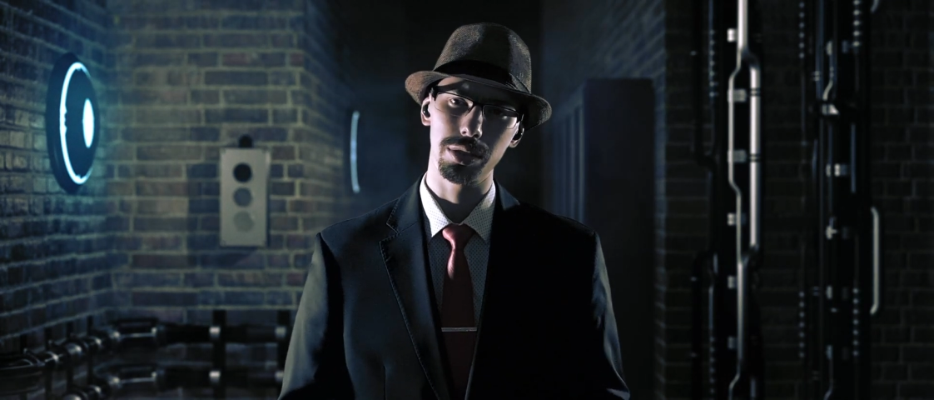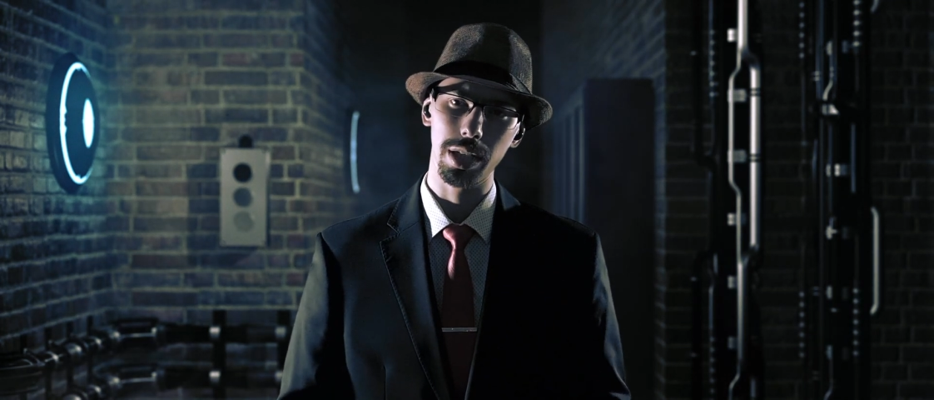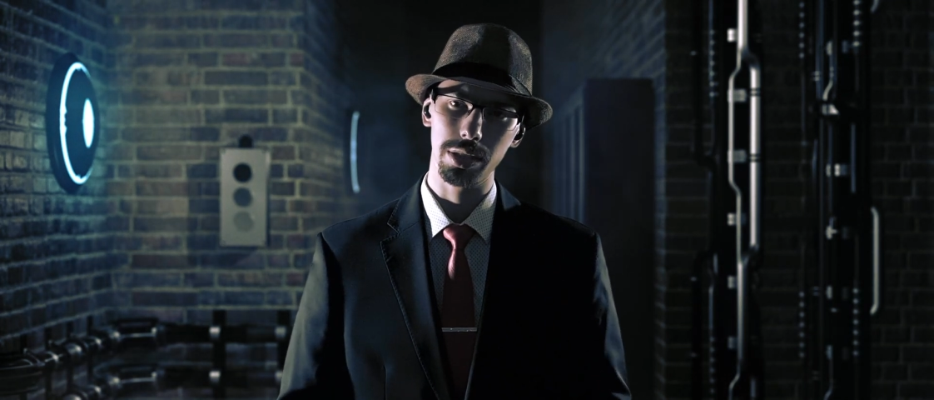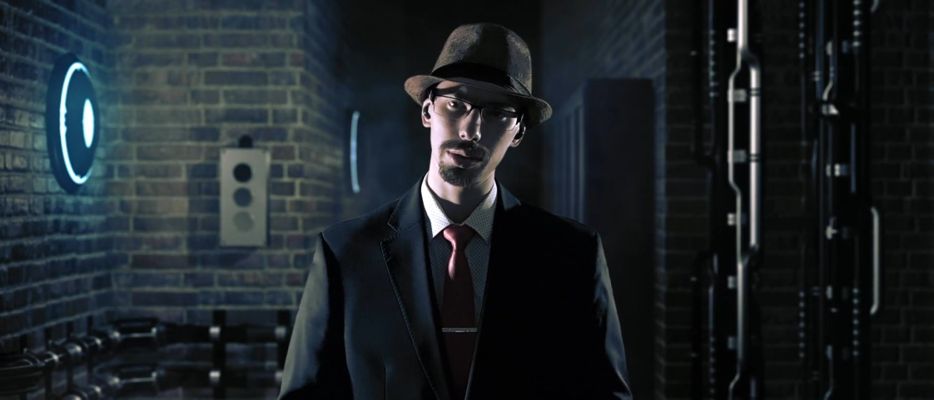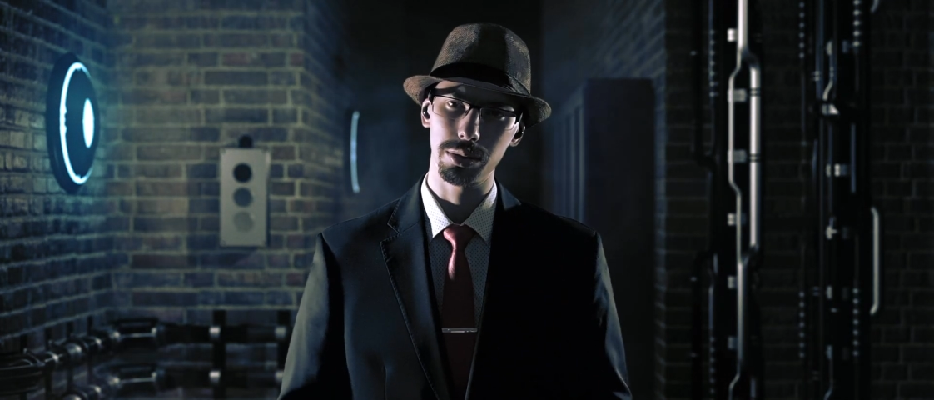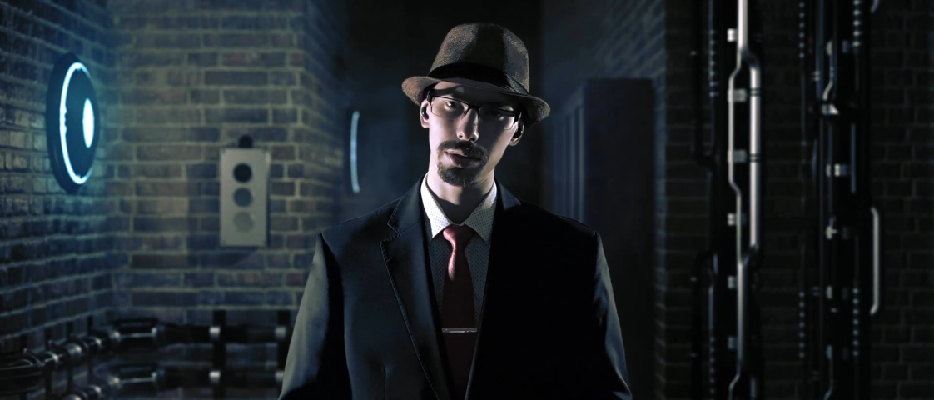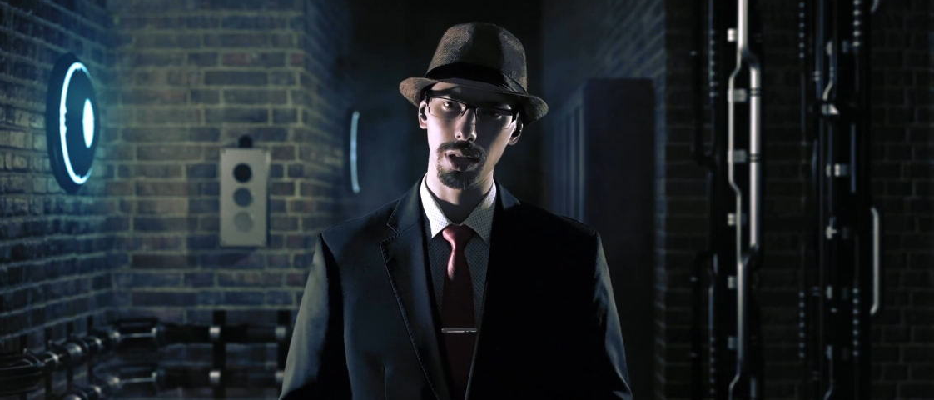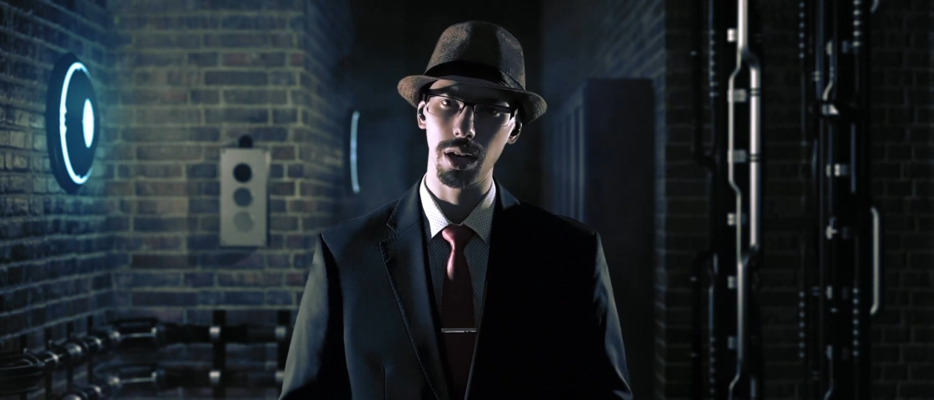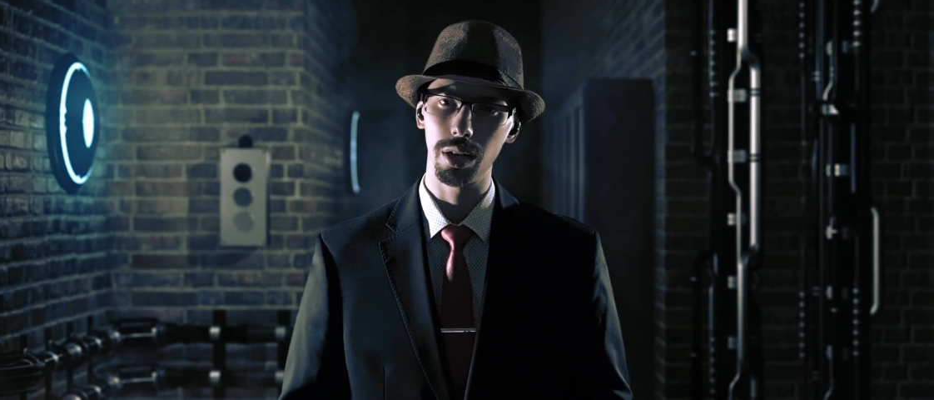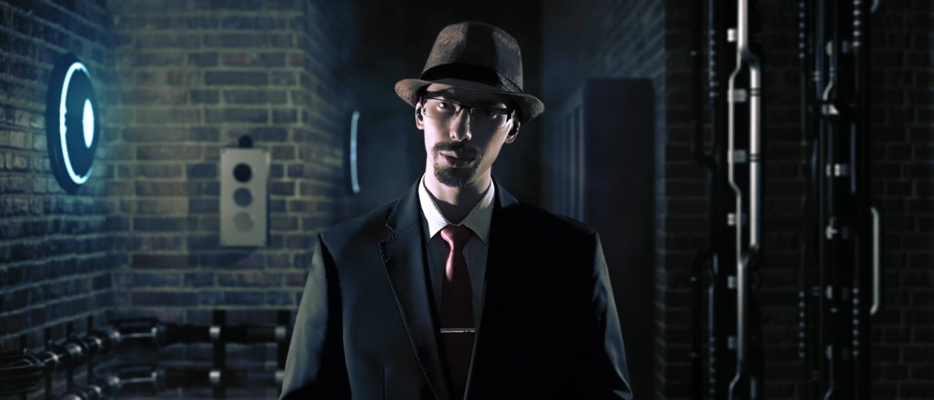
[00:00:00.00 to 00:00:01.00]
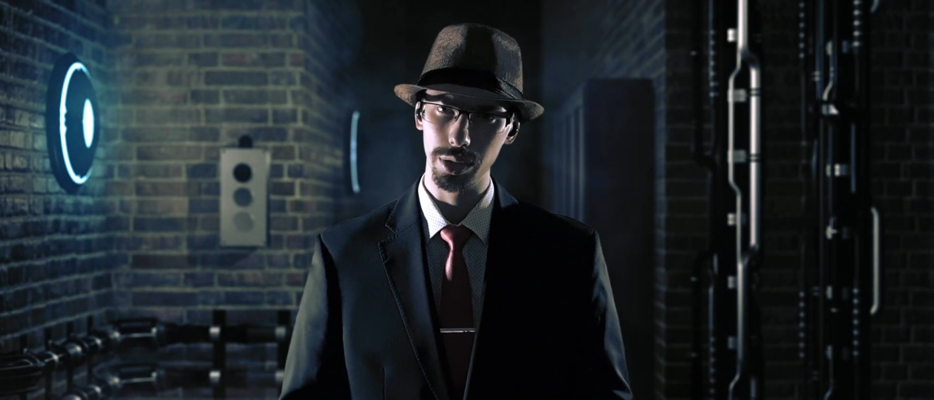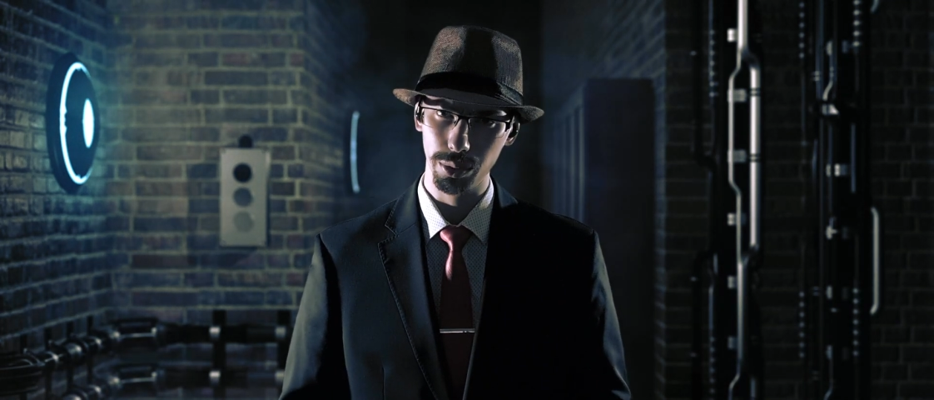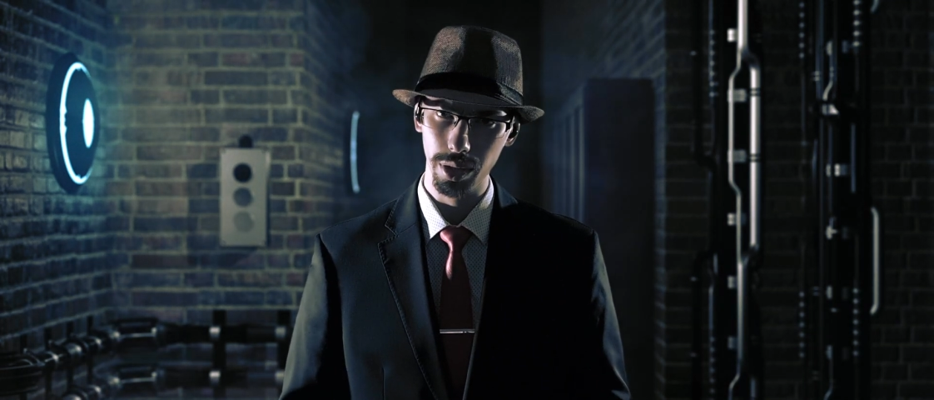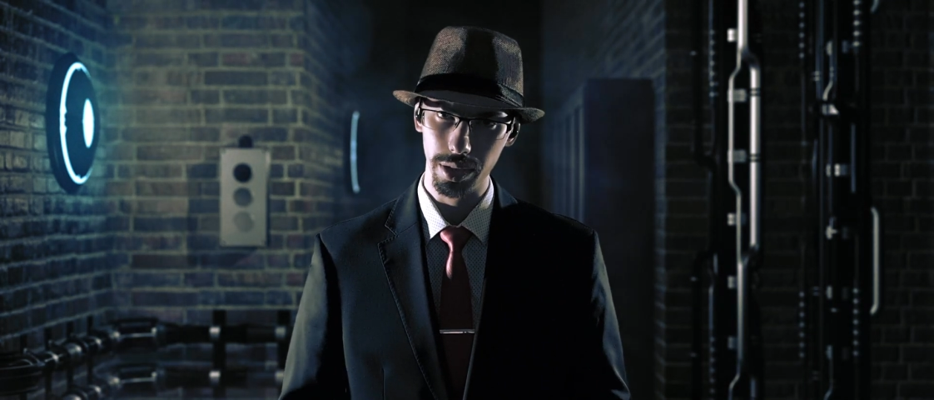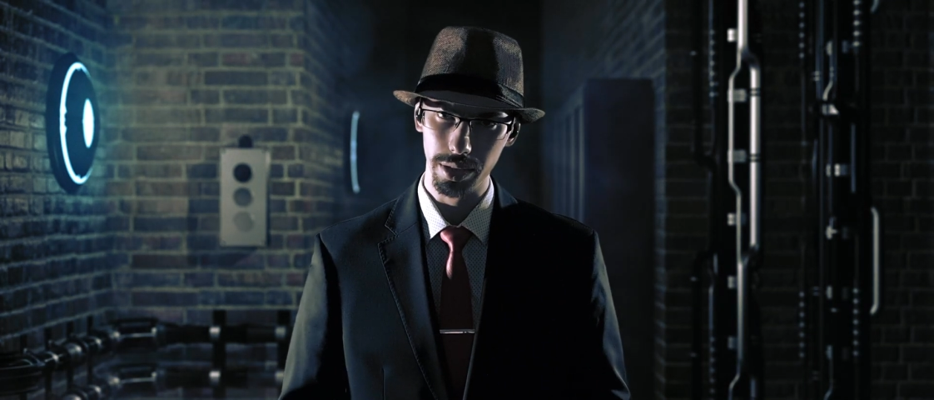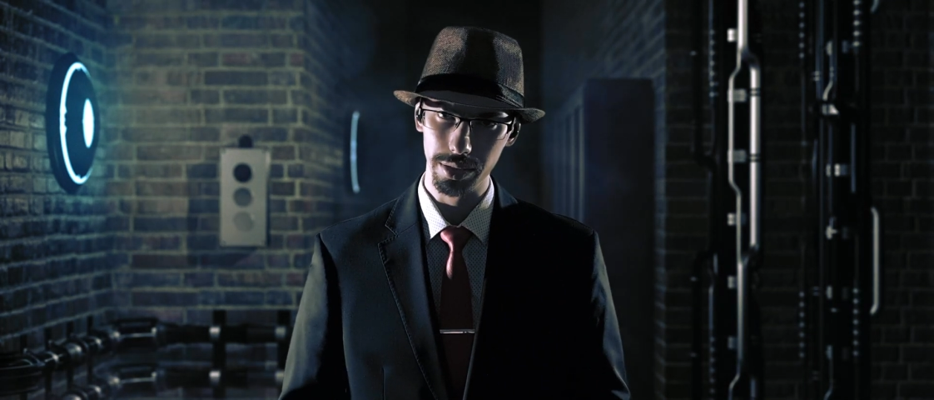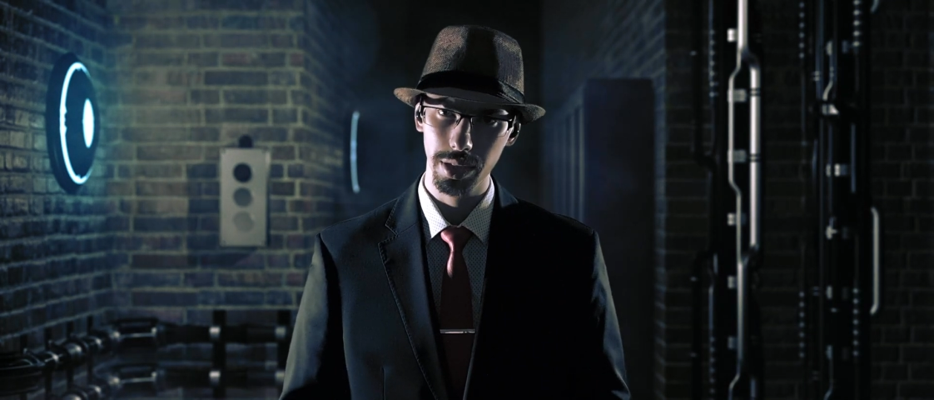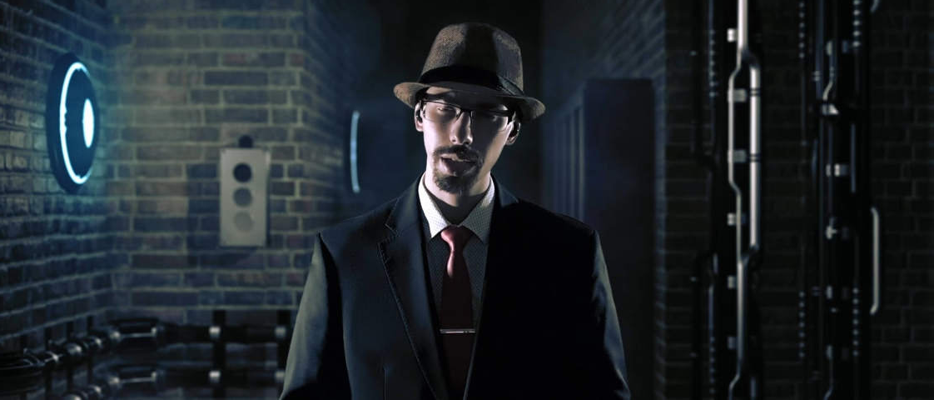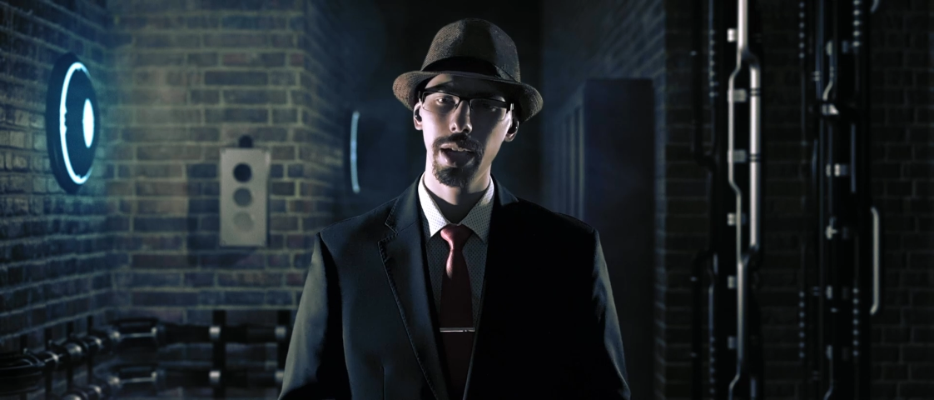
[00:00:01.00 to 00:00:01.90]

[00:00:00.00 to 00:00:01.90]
actions are required,